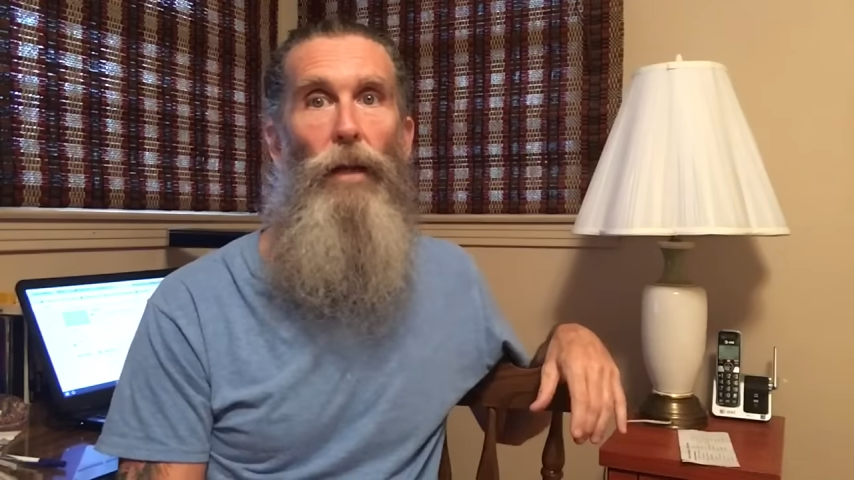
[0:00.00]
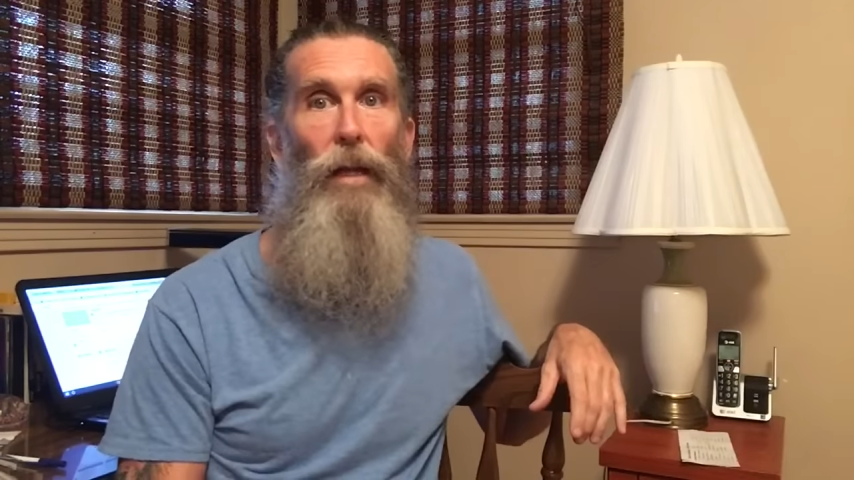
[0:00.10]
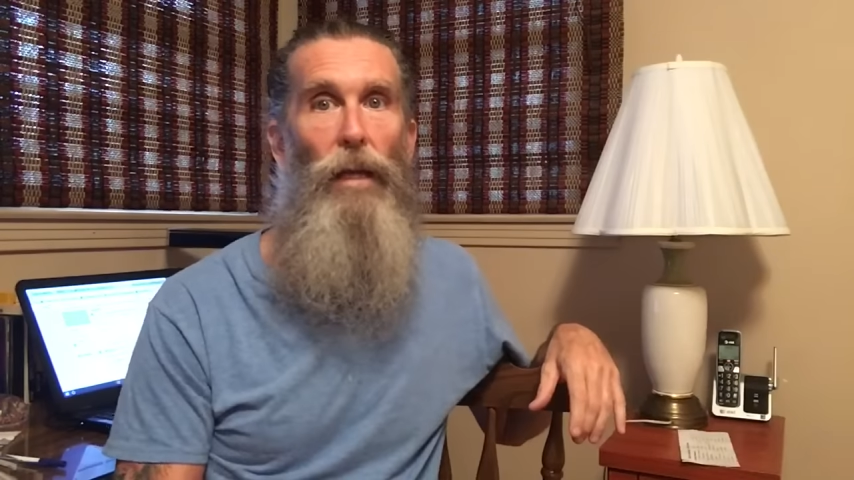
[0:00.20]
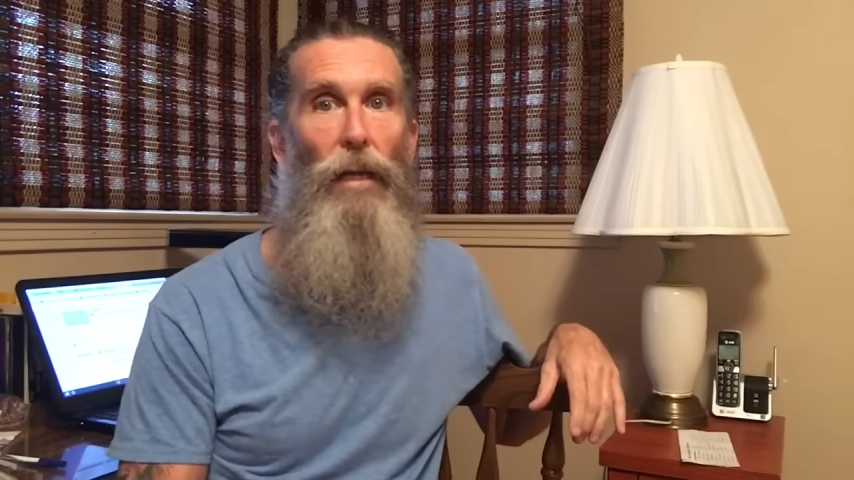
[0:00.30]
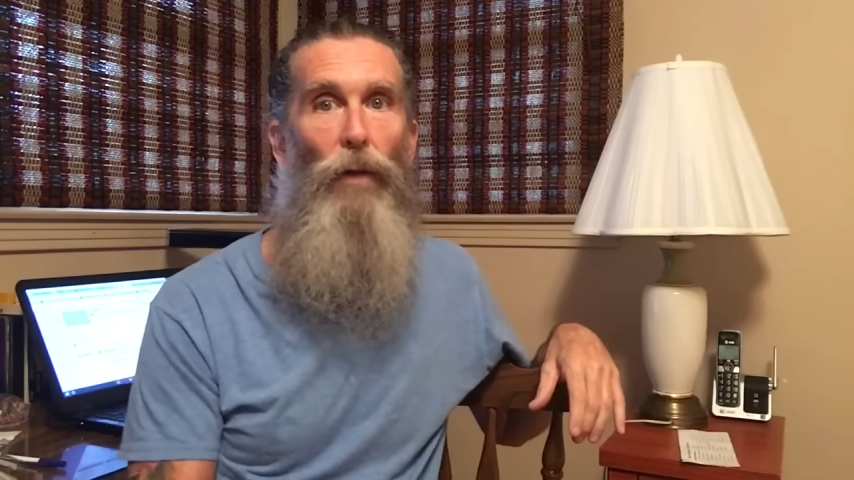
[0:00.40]
to
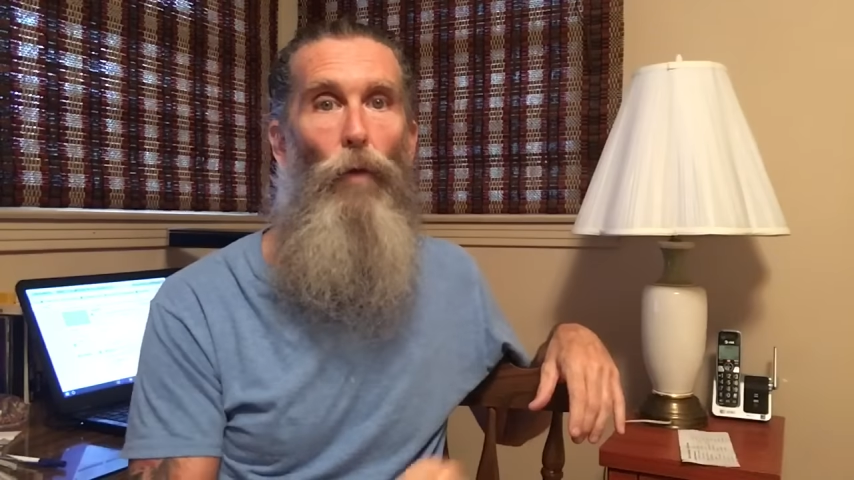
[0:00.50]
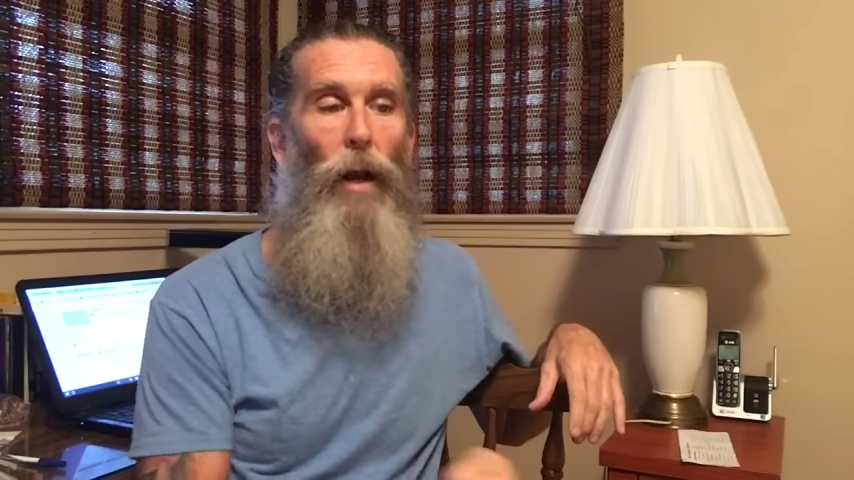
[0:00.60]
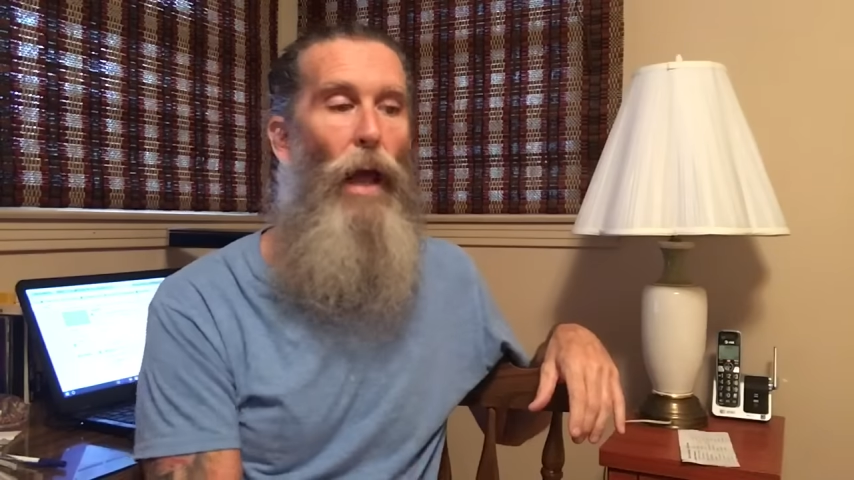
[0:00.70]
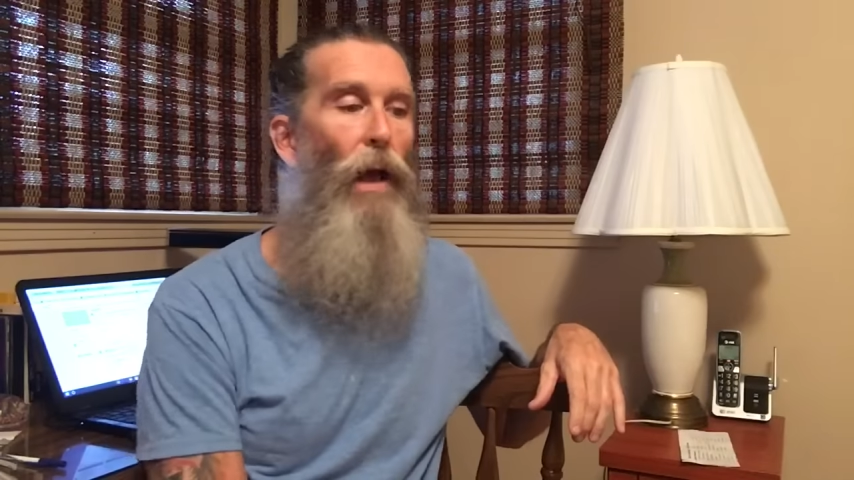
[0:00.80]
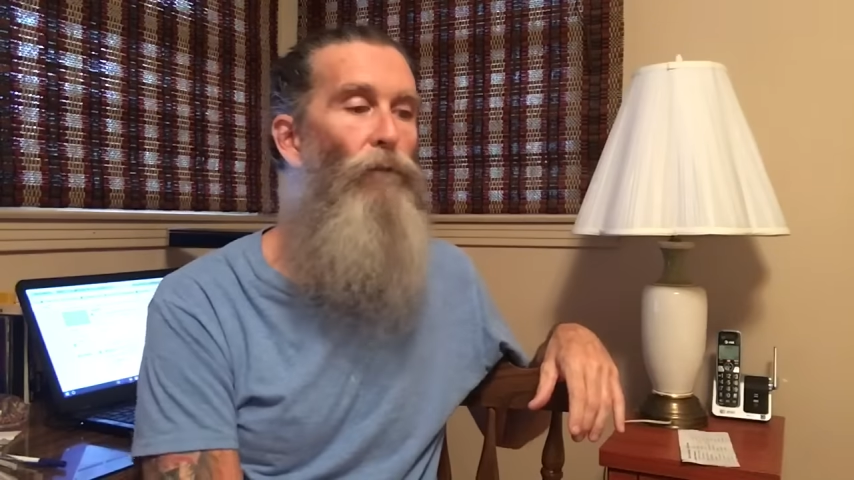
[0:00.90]
eat and
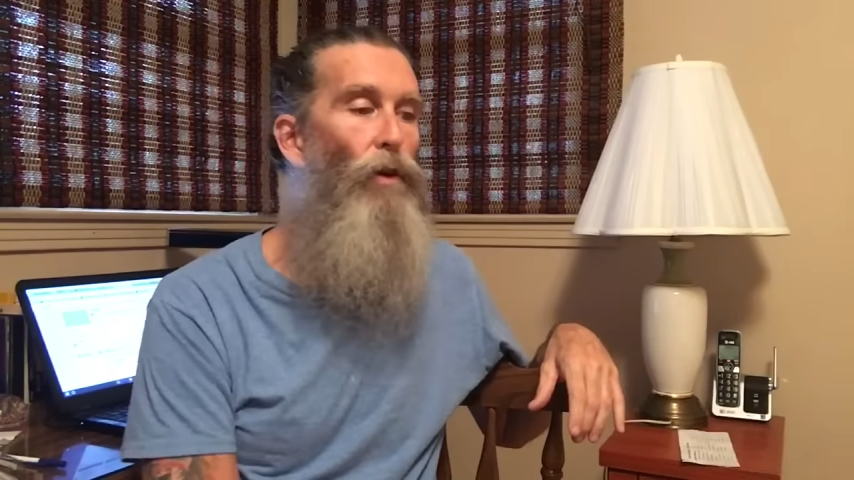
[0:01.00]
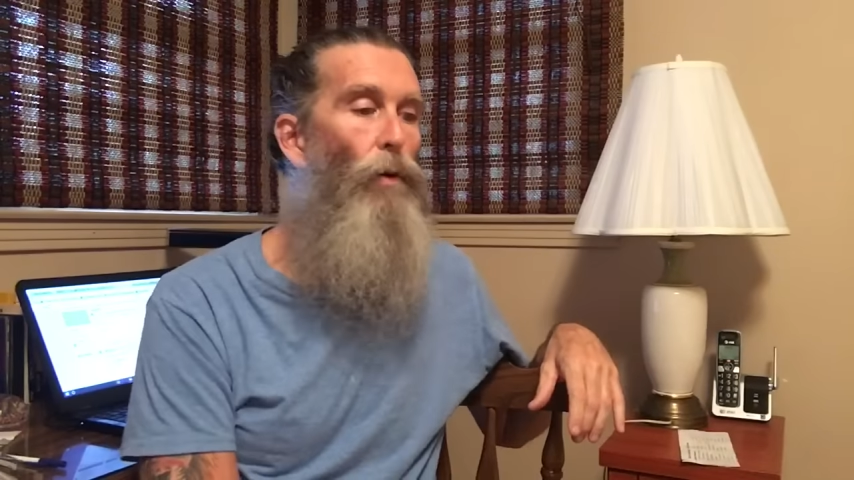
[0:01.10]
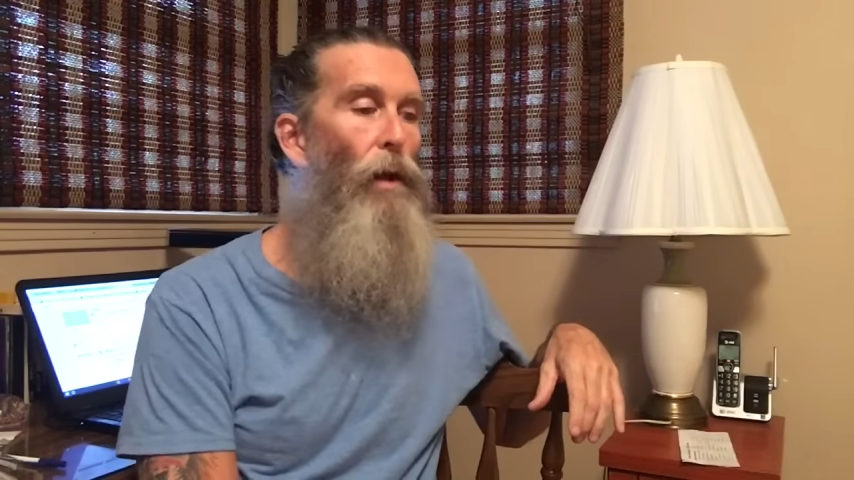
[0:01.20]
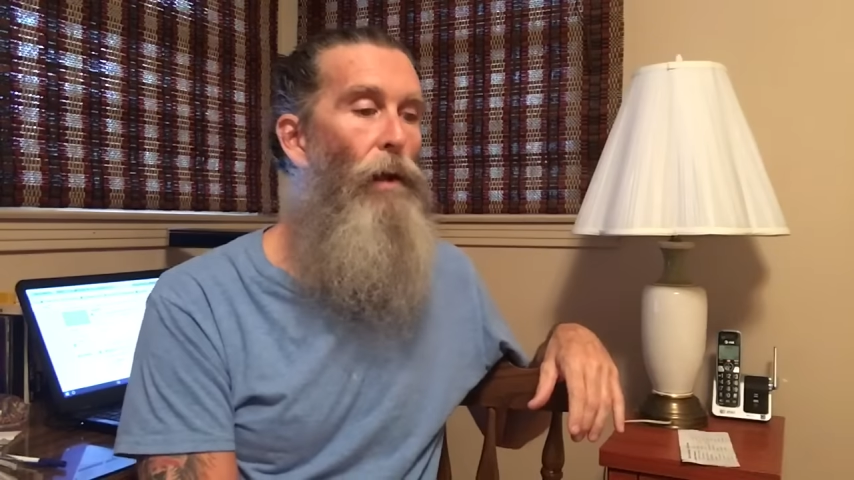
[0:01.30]
what have you